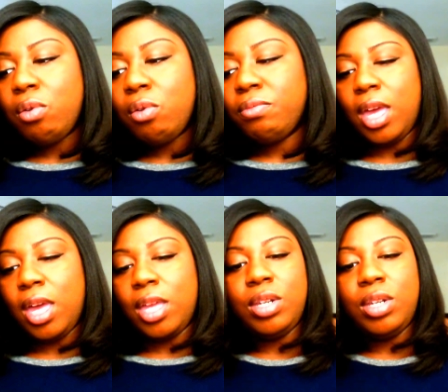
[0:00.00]
and you
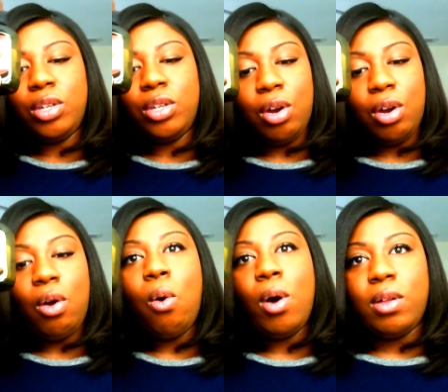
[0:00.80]
need your
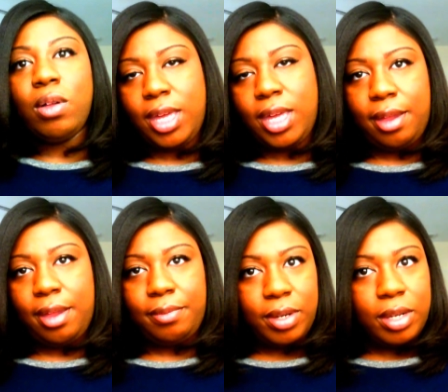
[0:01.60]
oil again.
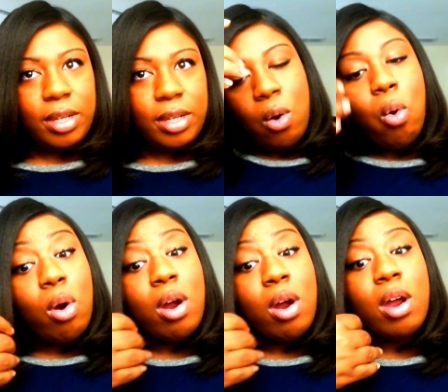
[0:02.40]

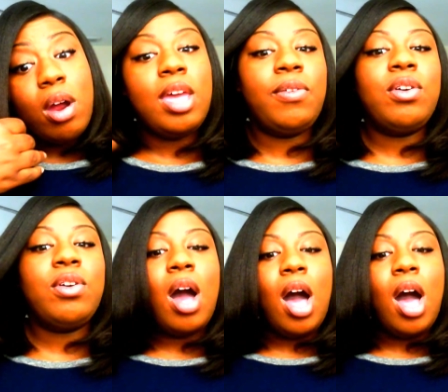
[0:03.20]
Or if you're,
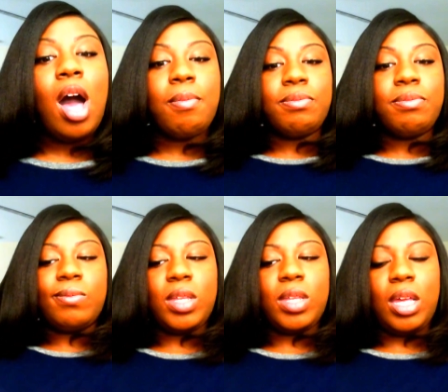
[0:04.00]

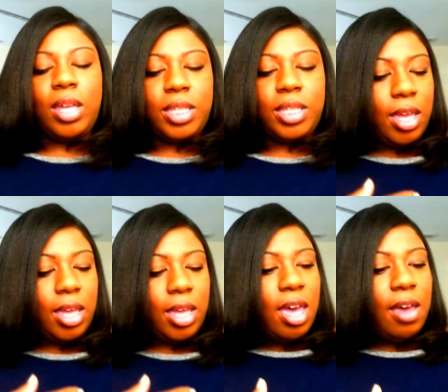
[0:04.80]
let's see,
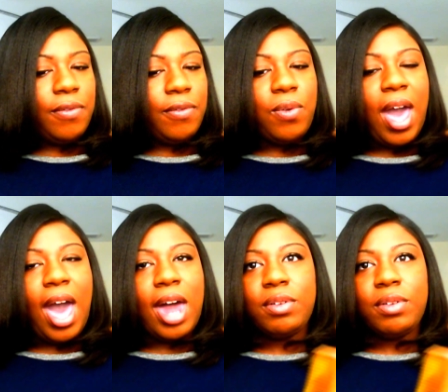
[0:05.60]
if you've had a
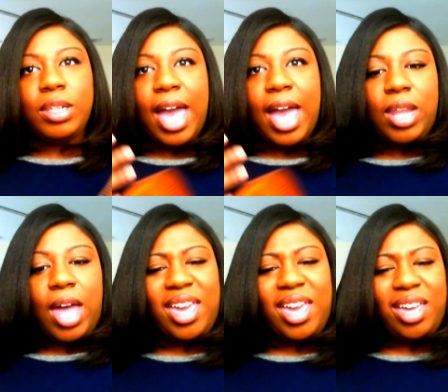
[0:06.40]
relaxer, like